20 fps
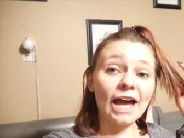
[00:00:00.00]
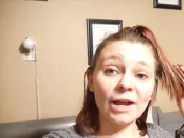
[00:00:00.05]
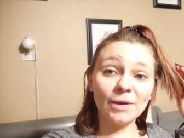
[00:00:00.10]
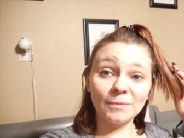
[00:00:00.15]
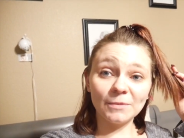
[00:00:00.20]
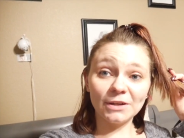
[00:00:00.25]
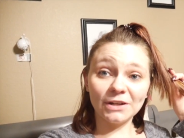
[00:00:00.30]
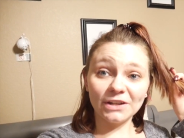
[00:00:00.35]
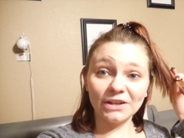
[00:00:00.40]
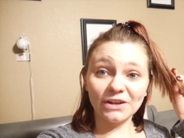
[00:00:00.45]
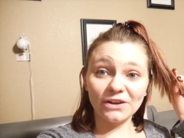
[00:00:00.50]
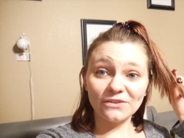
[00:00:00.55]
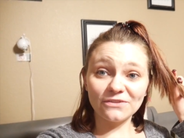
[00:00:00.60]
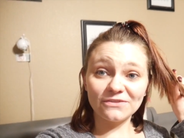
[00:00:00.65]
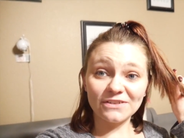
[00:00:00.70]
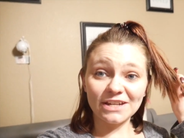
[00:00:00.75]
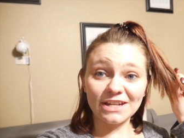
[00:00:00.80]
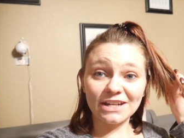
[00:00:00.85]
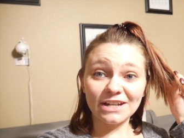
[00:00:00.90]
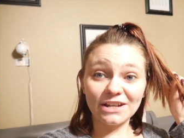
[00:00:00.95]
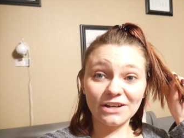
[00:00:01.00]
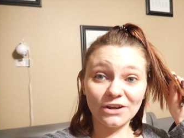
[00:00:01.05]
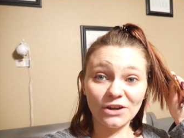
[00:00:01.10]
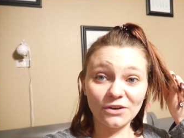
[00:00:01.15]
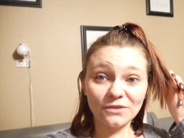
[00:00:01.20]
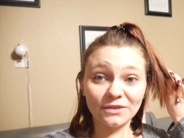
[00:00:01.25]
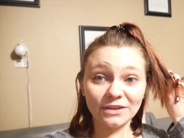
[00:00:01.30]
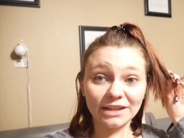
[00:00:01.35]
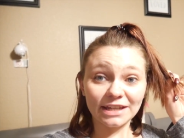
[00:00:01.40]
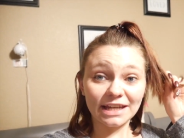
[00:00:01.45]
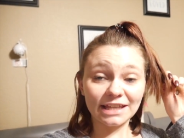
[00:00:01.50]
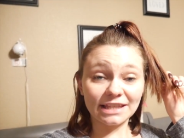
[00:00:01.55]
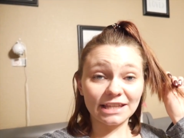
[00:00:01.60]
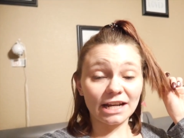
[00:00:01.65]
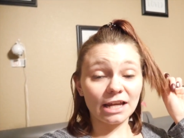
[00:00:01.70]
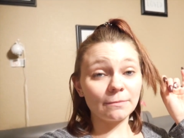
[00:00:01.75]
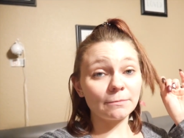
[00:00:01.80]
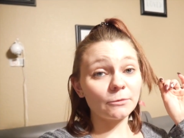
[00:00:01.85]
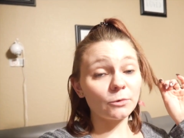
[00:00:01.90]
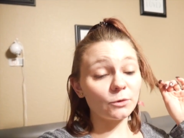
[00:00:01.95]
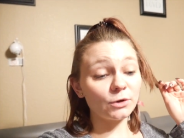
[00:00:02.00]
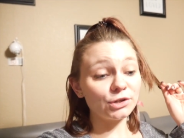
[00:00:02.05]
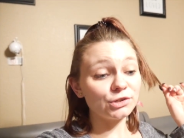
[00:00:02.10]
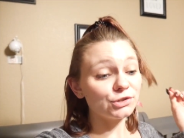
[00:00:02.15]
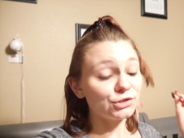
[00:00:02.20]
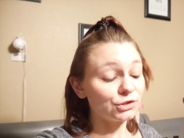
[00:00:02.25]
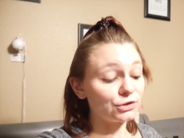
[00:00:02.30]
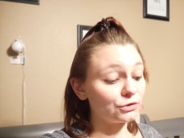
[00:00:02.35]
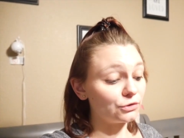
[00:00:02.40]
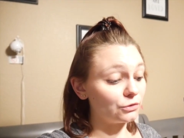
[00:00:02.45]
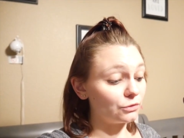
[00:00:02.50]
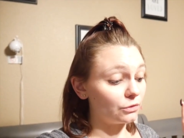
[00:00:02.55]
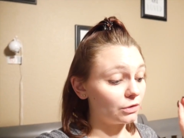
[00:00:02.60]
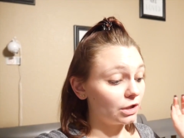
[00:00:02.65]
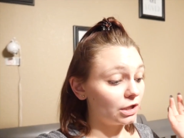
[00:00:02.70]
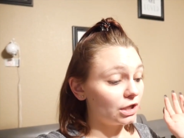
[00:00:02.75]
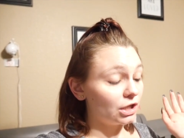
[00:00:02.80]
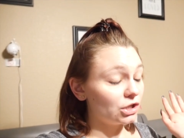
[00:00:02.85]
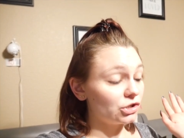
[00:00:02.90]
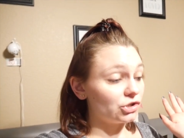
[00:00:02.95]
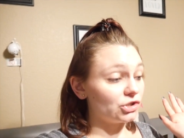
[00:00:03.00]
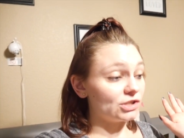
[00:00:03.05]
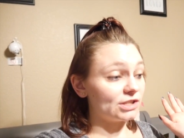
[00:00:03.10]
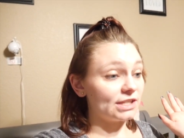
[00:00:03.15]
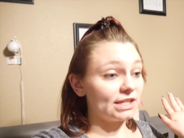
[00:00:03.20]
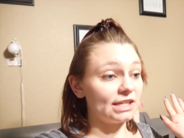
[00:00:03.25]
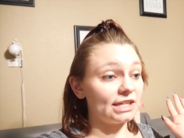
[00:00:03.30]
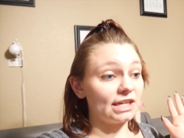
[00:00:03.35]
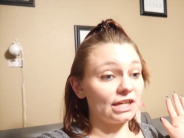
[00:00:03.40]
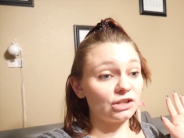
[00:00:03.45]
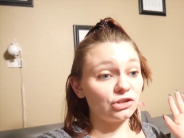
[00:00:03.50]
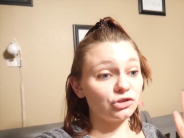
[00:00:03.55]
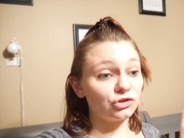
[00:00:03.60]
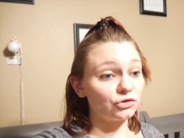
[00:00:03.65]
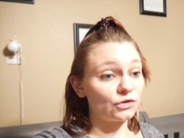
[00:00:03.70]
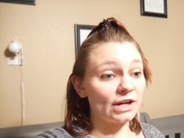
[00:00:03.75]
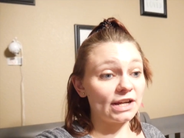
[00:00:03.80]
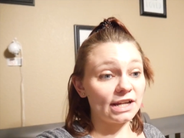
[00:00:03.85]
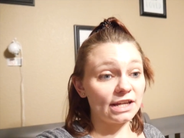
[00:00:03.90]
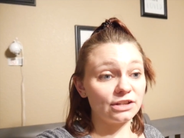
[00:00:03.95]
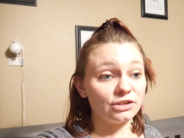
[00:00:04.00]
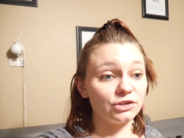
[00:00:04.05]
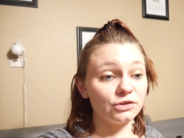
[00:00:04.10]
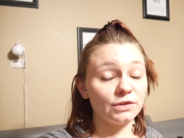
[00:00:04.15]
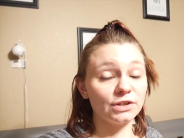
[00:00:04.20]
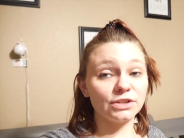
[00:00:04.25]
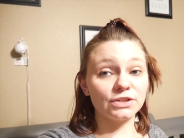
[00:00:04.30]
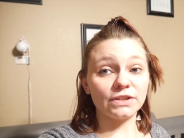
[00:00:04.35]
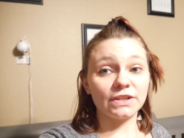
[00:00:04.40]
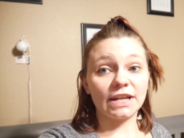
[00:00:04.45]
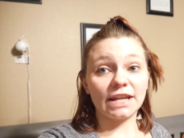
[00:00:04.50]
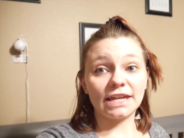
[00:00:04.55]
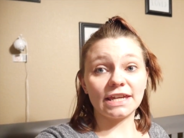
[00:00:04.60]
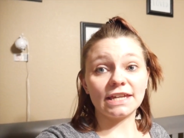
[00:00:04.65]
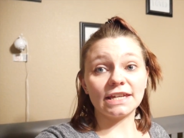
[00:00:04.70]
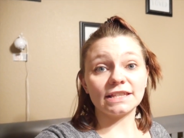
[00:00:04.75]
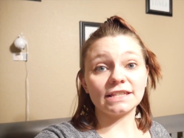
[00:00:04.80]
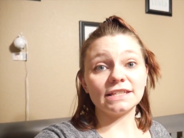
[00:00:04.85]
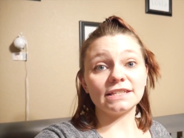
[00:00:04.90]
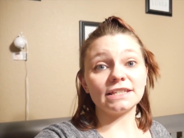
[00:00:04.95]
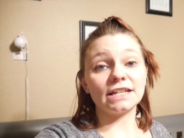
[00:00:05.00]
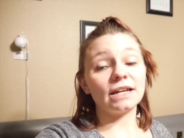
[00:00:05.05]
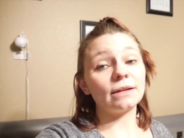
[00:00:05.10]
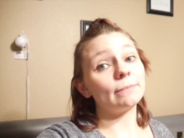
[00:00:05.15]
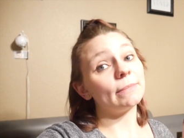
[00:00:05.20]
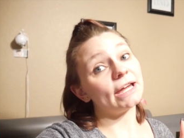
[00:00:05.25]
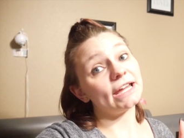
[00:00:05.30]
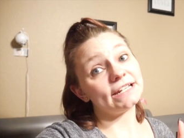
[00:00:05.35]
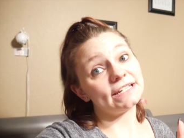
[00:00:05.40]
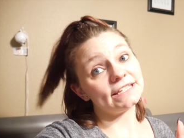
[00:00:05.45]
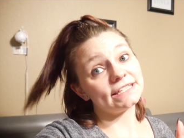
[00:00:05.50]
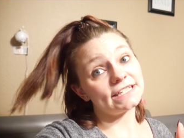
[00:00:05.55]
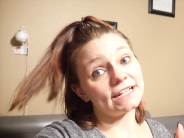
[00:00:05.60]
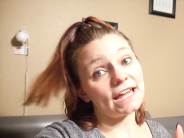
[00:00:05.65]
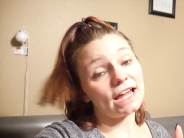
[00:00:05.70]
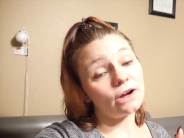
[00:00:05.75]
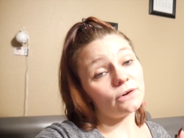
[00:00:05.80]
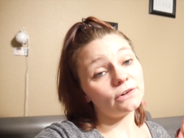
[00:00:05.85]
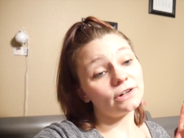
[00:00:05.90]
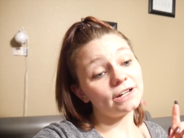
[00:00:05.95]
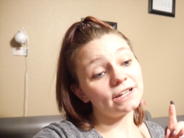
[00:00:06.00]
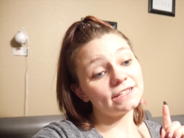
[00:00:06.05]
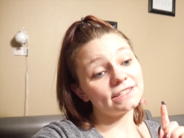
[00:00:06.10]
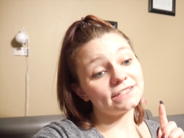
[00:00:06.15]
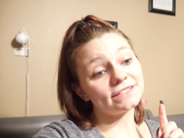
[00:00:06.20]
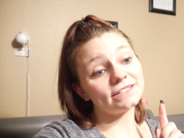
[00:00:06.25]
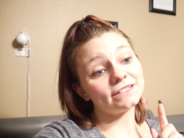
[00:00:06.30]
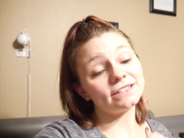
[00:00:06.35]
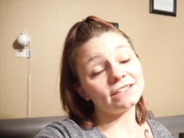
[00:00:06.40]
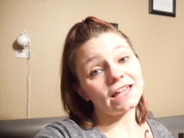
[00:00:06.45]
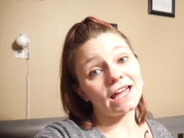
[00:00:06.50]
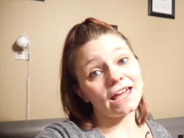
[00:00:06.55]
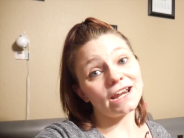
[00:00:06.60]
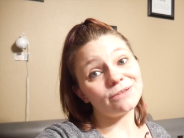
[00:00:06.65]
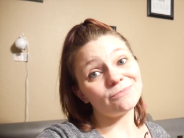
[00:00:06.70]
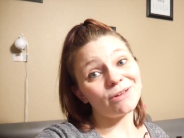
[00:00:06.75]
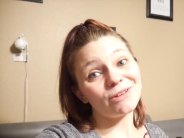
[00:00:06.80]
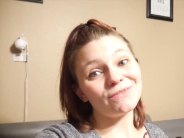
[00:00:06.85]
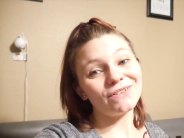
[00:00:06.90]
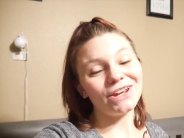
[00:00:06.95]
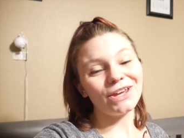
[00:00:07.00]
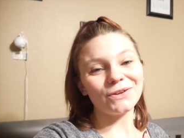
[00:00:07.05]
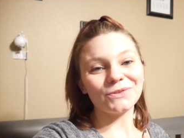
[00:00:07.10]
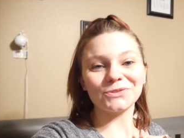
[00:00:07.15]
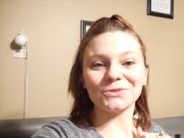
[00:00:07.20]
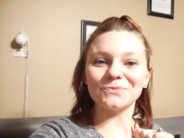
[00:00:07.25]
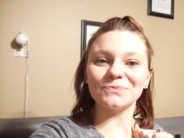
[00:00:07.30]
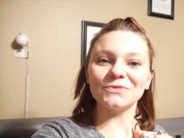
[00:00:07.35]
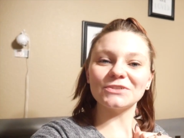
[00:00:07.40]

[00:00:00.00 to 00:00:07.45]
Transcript: I'm gonna go feed Novalee and then I'm going to just get straight into it so that I can get this done by a decent hour and still edit my videos.